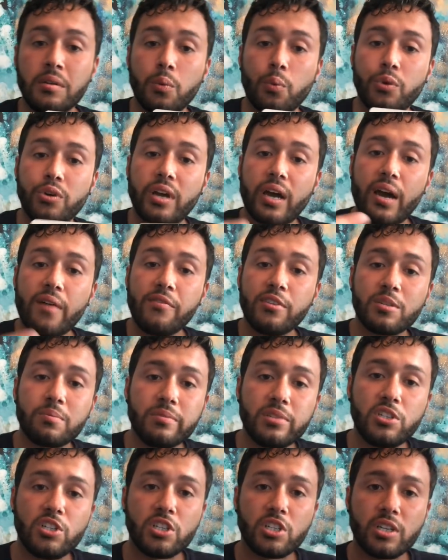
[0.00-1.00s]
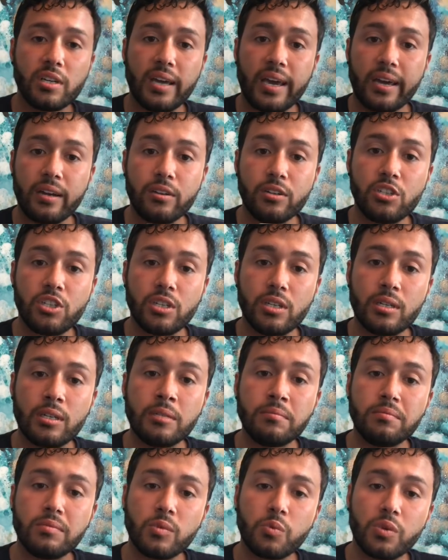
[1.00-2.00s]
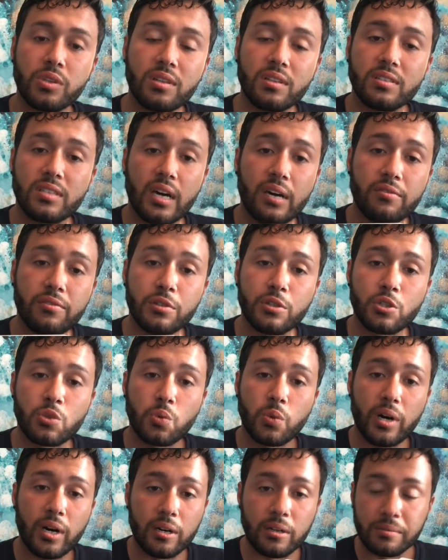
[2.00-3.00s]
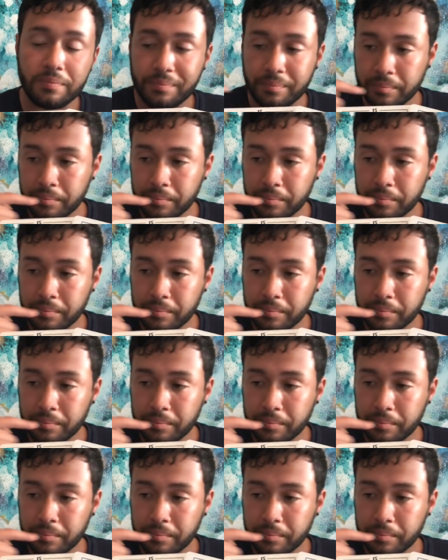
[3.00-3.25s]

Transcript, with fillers: When you have this Magician energy with the Devil as well,